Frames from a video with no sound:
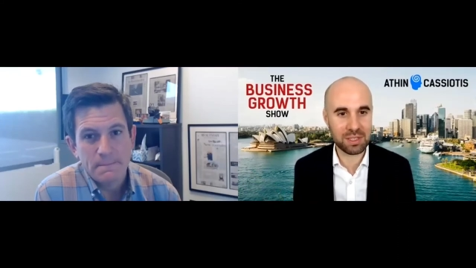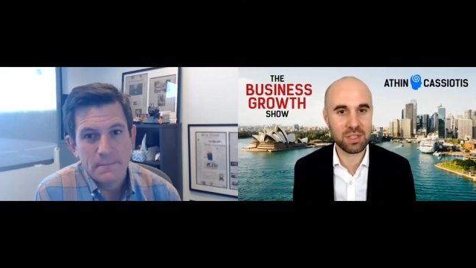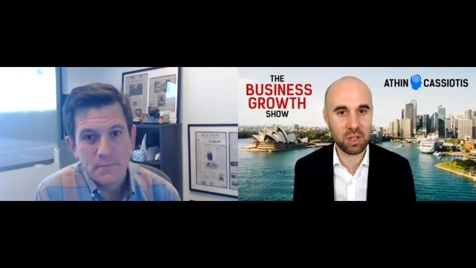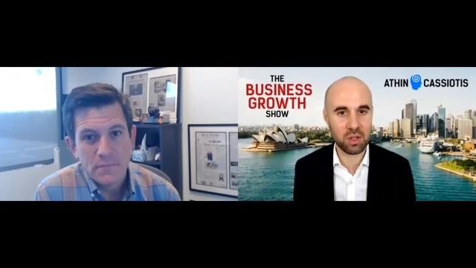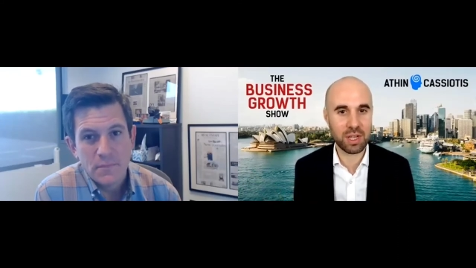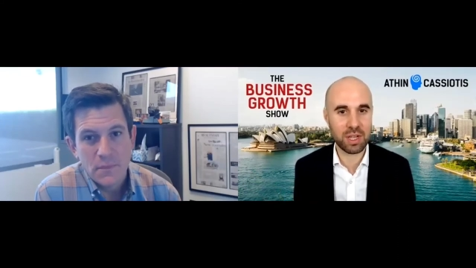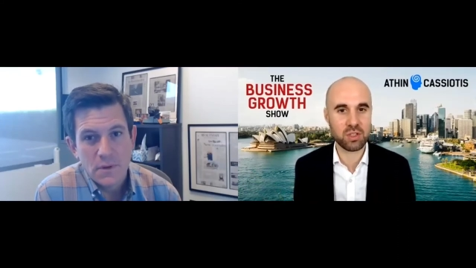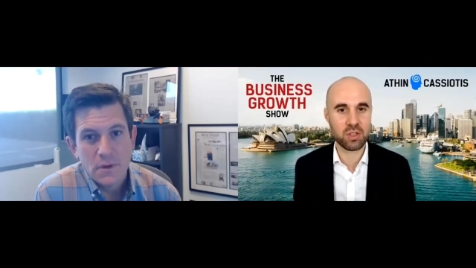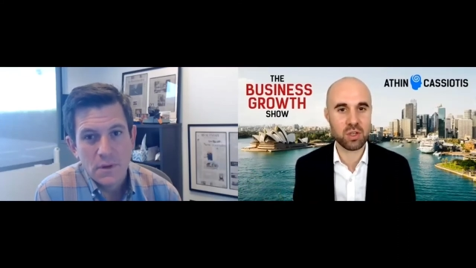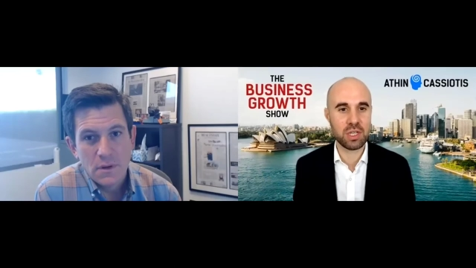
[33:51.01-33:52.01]
Speaker 1: us along our
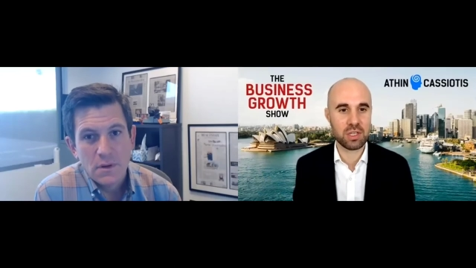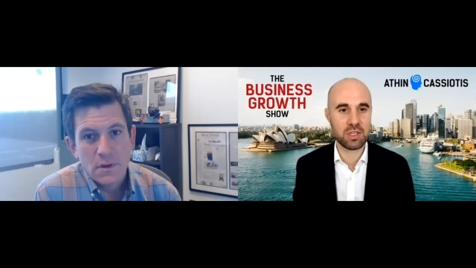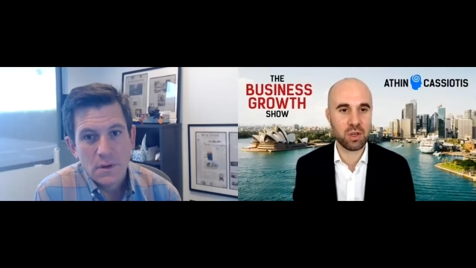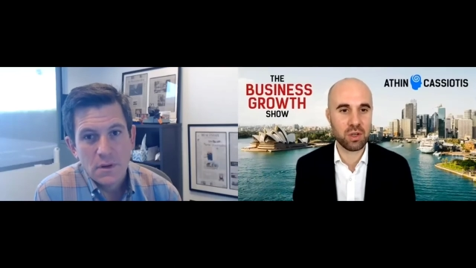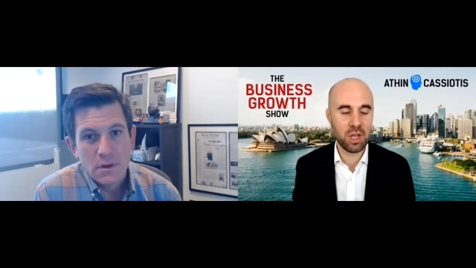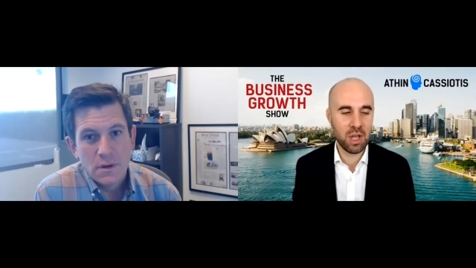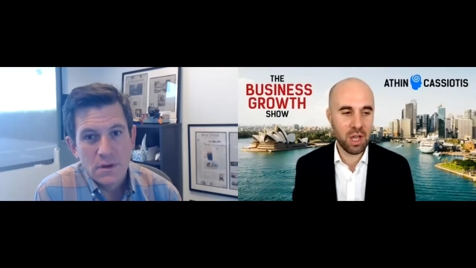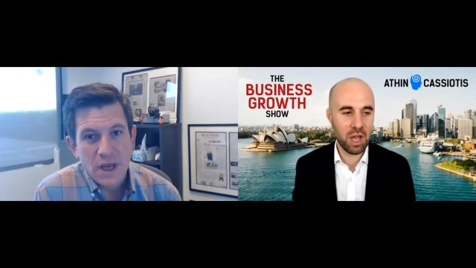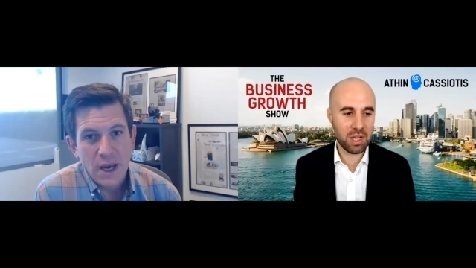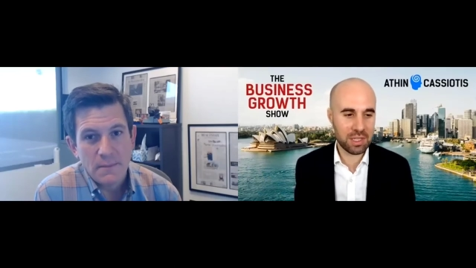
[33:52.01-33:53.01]
journey. So
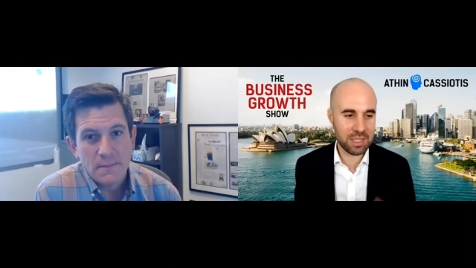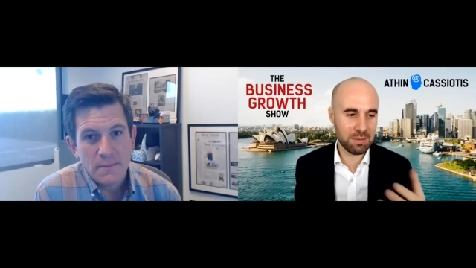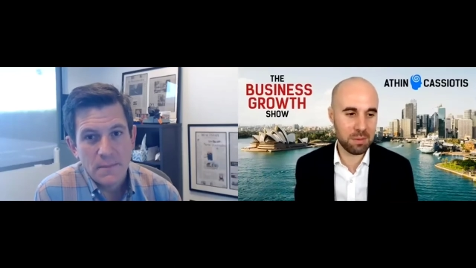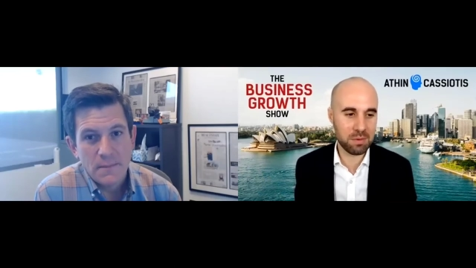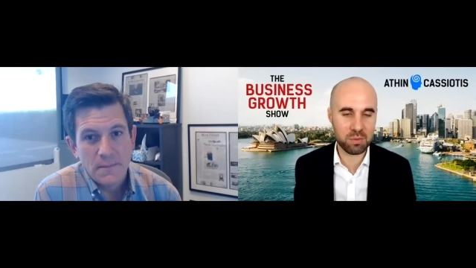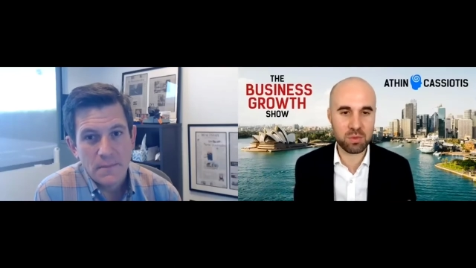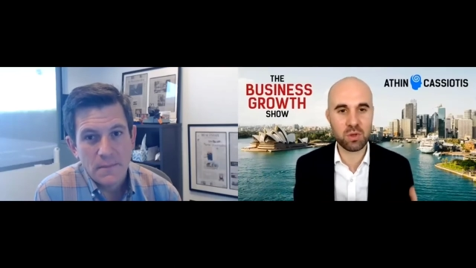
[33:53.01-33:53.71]
I'd like to hear maybe from